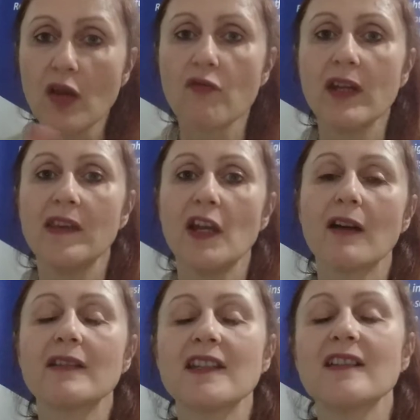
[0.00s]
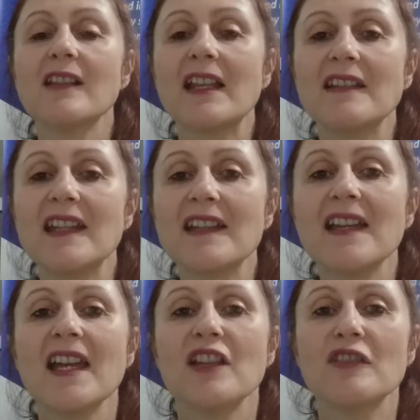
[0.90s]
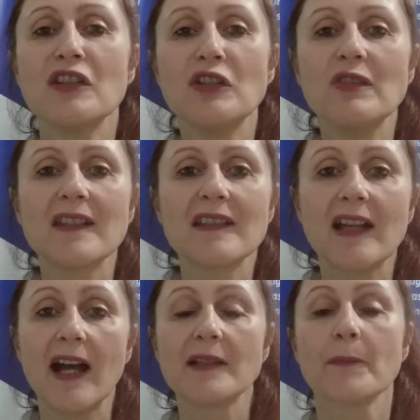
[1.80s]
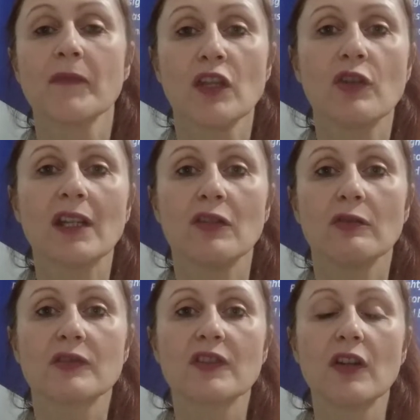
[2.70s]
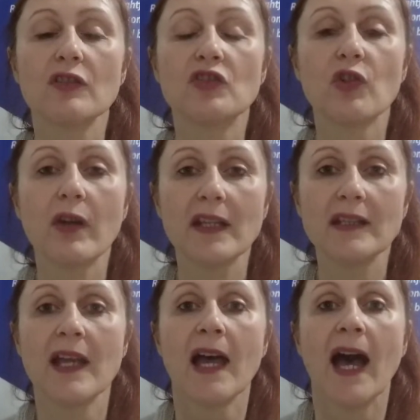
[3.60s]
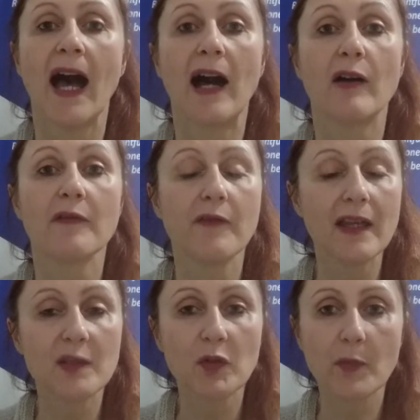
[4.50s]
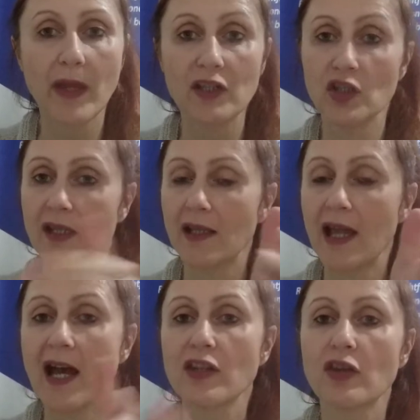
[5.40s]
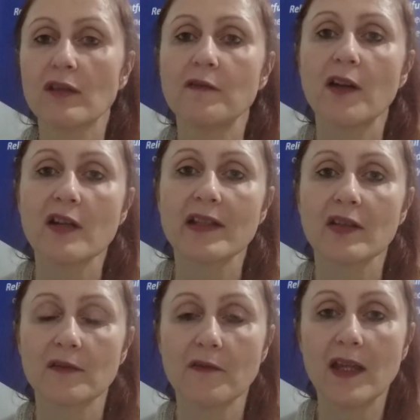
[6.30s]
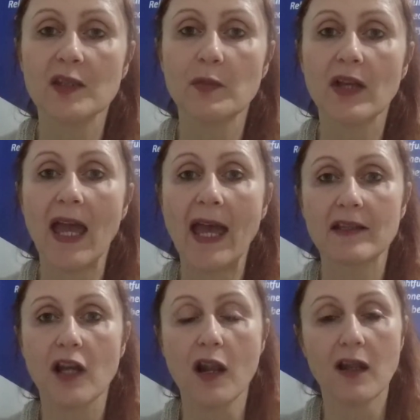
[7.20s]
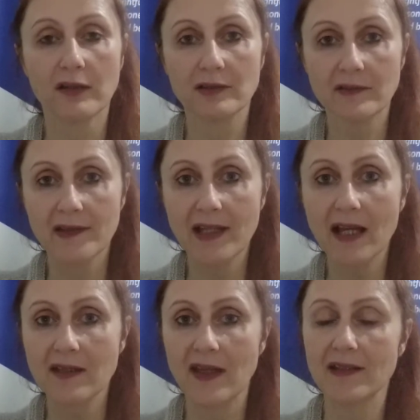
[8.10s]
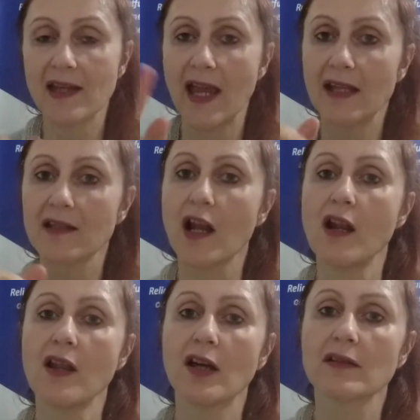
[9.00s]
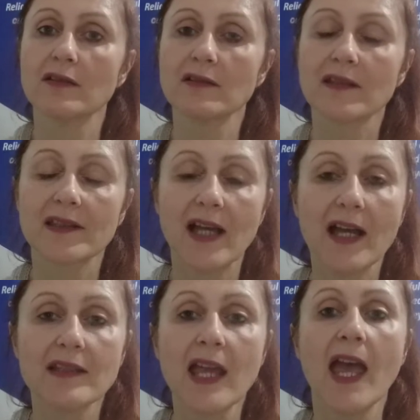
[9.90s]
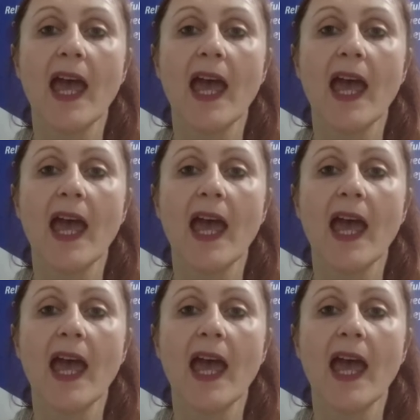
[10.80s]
Read the article and you decide. You can also join our Facebook page. You can like, you can follow us on Facebook at Lotl Site. That's at Lotl Site.